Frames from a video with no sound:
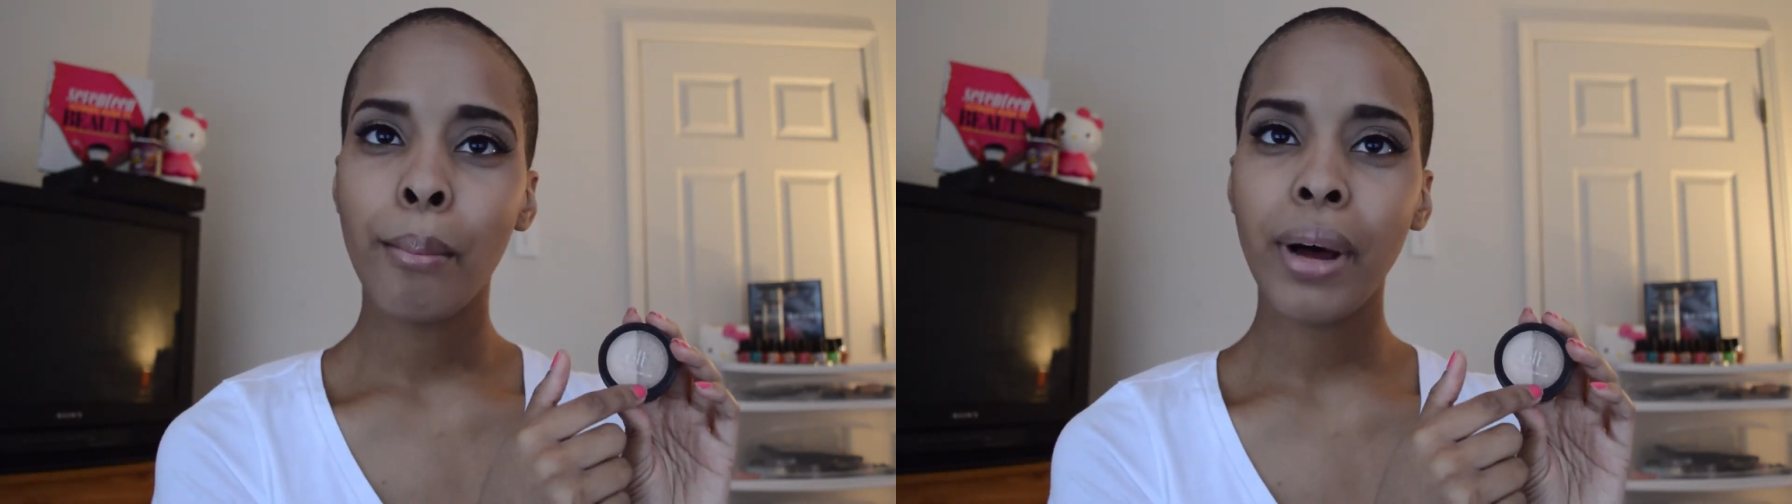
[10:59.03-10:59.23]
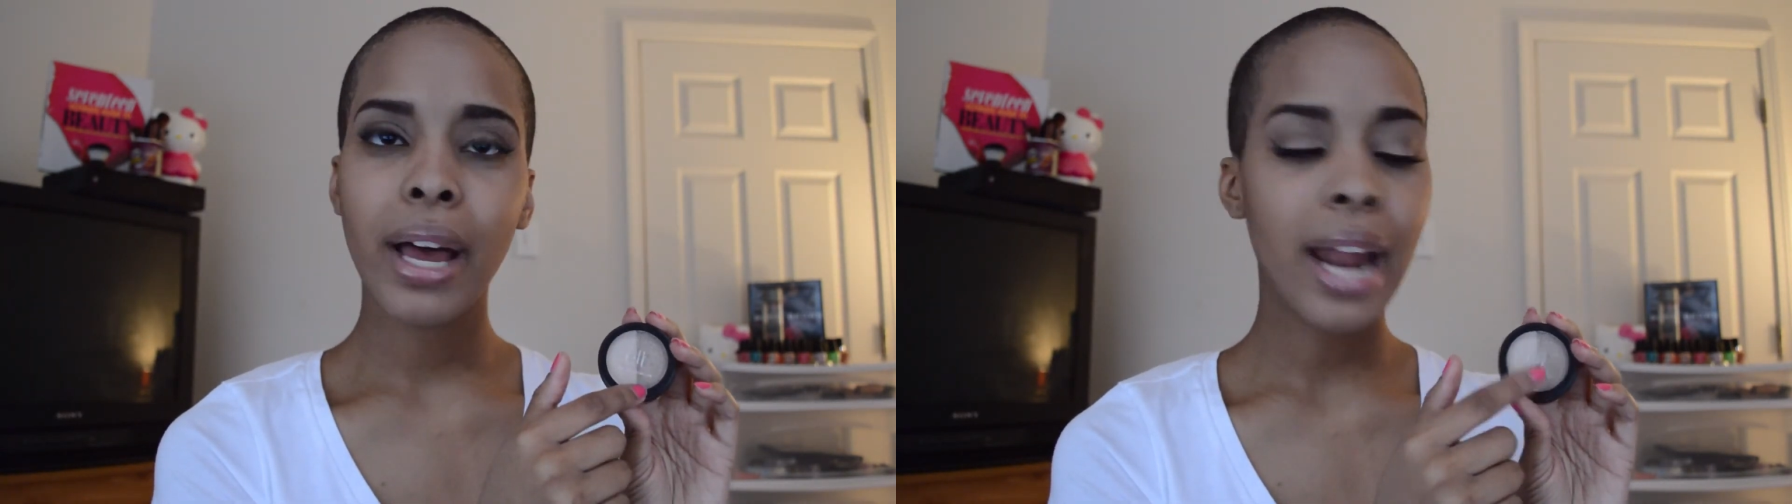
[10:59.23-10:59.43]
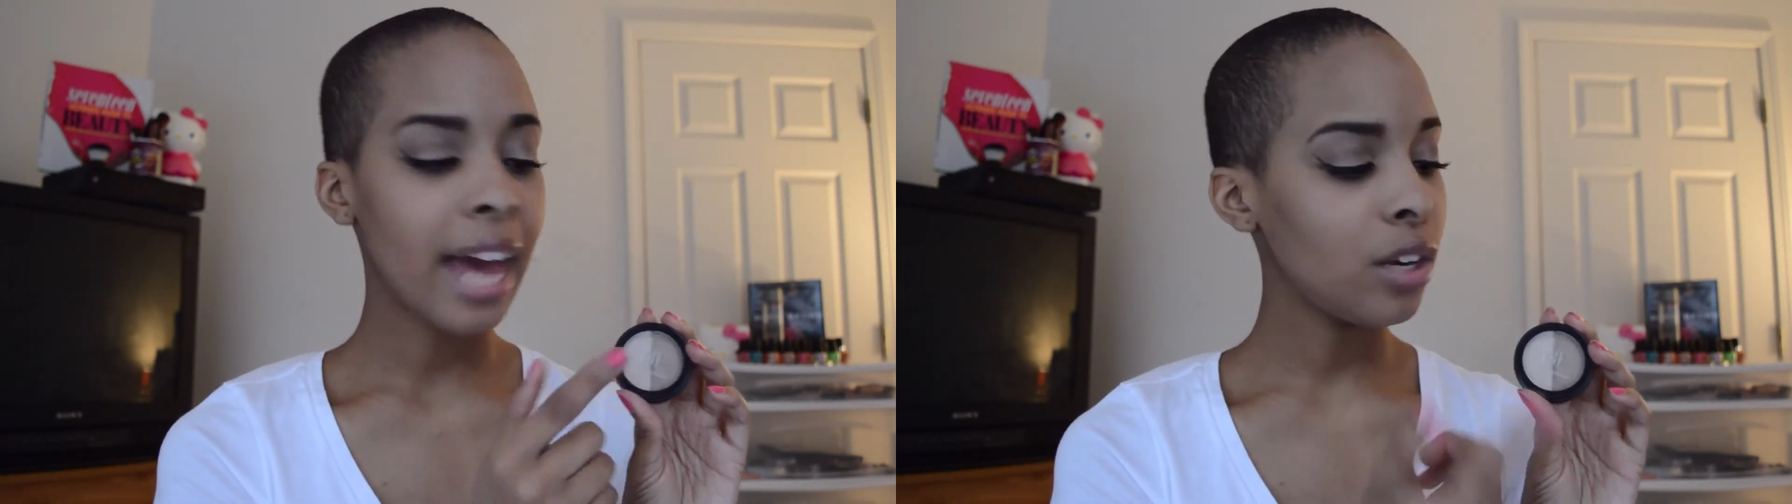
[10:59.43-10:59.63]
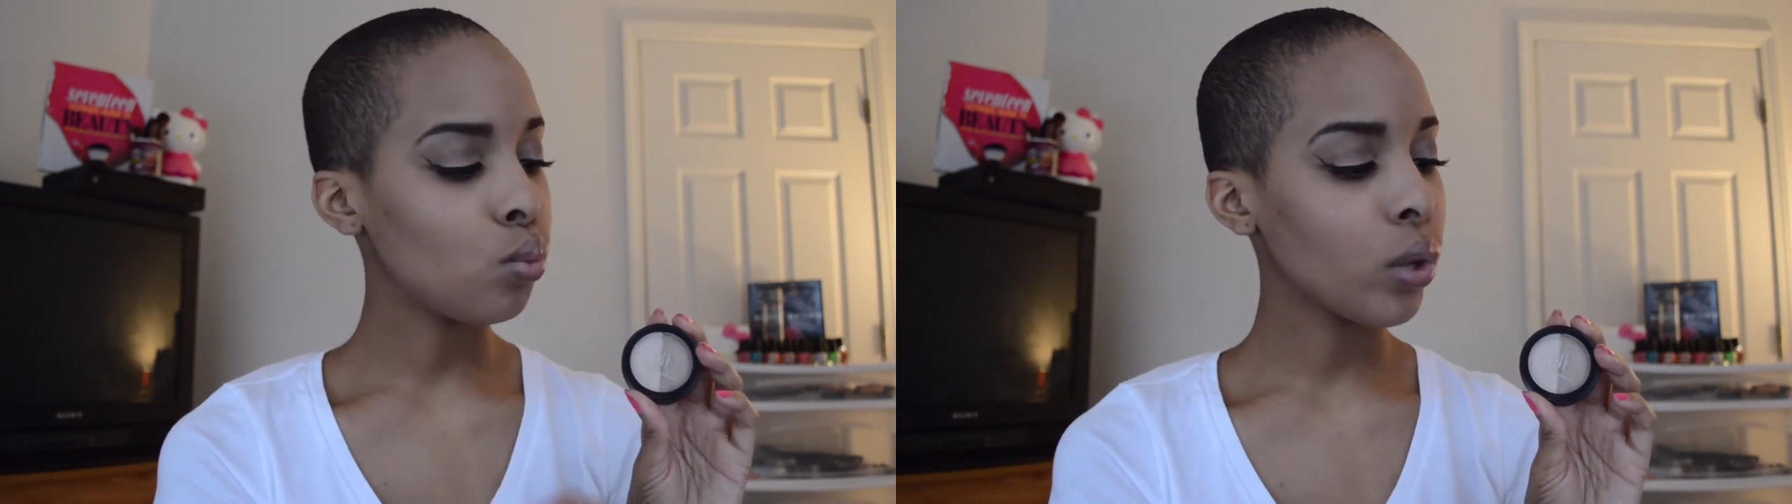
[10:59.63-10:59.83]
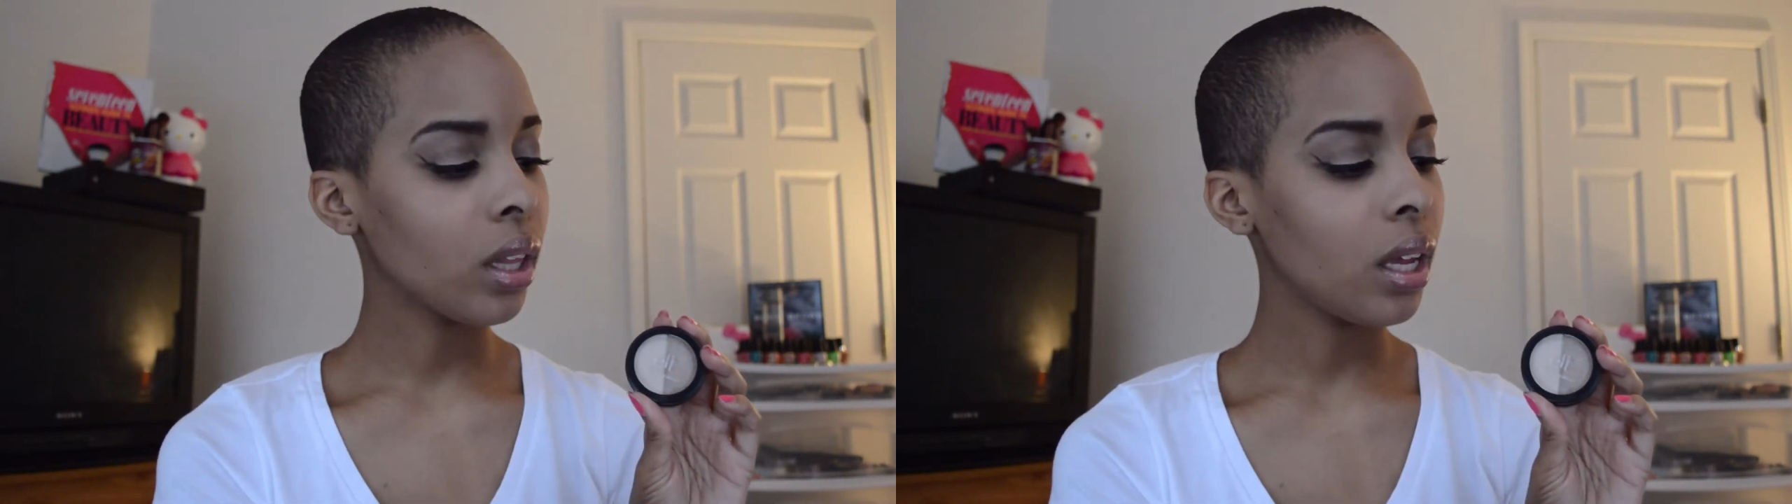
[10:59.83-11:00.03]
but I
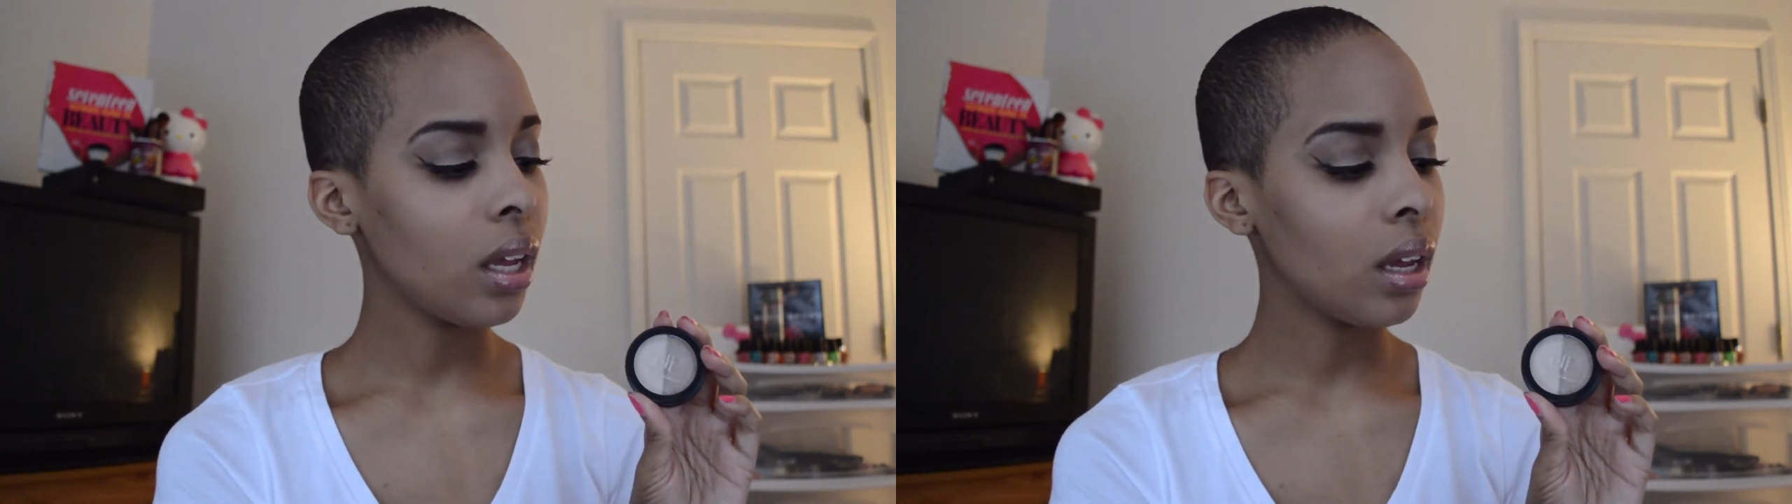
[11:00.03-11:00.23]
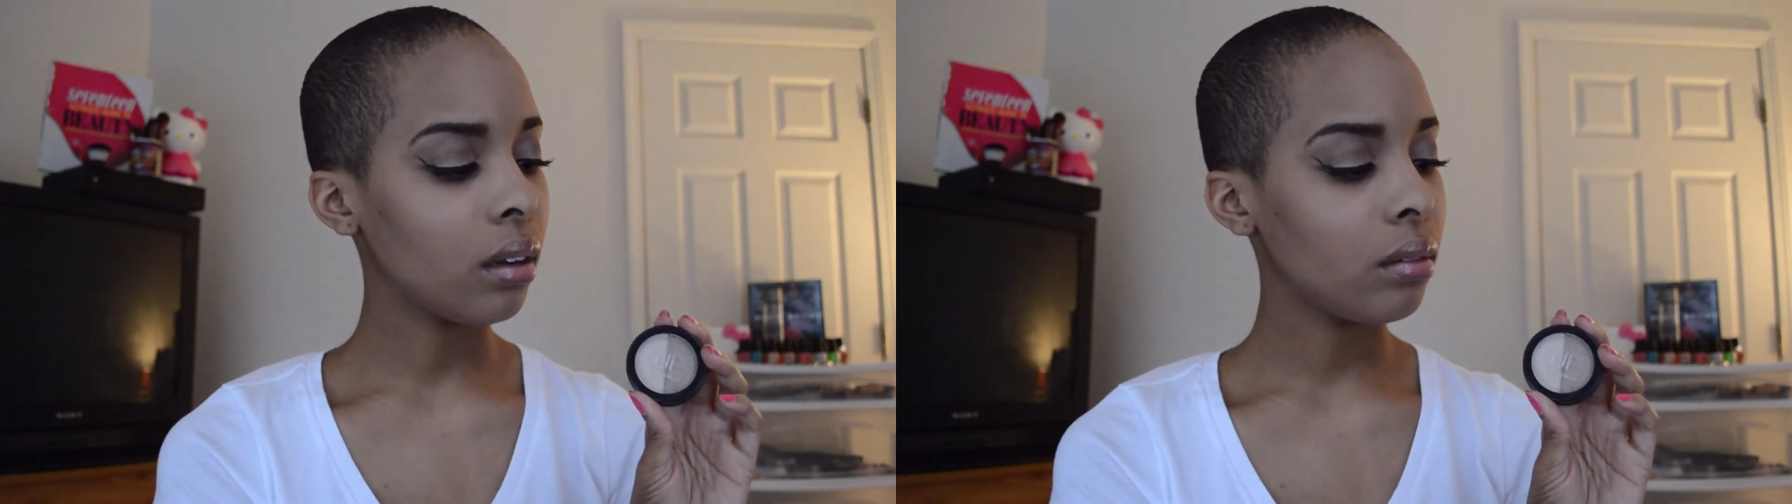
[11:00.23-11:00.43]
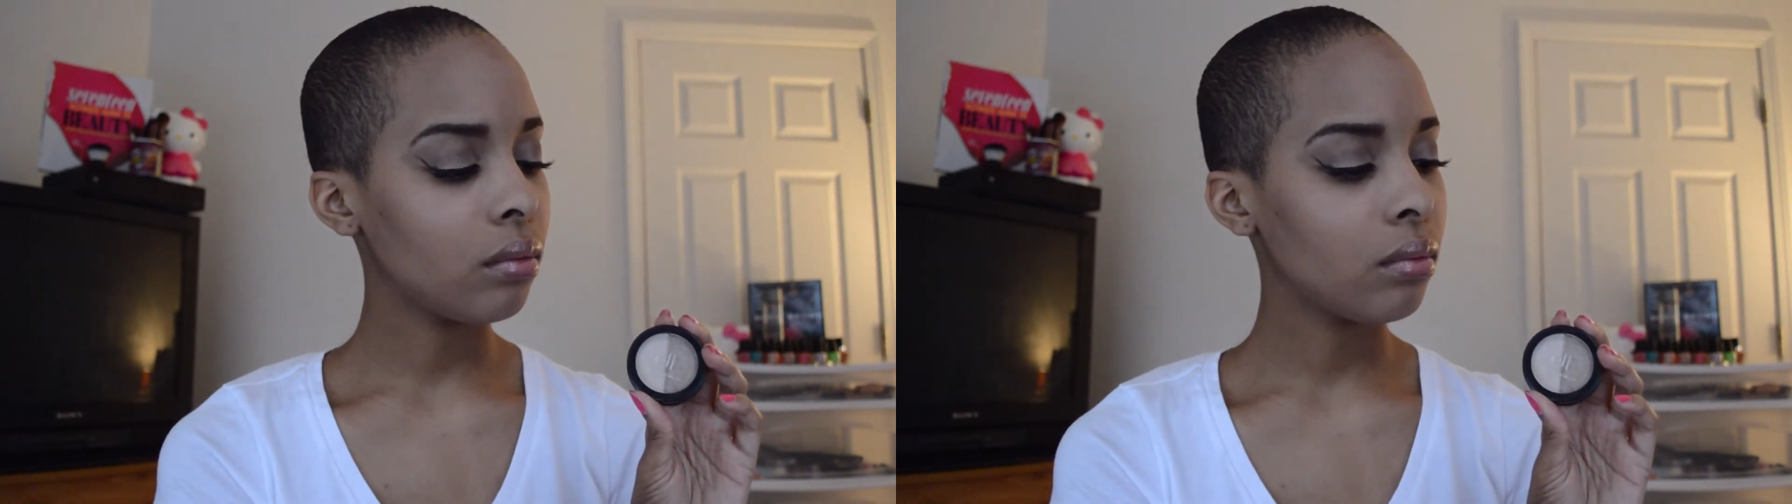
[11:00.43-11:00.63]
didn't really...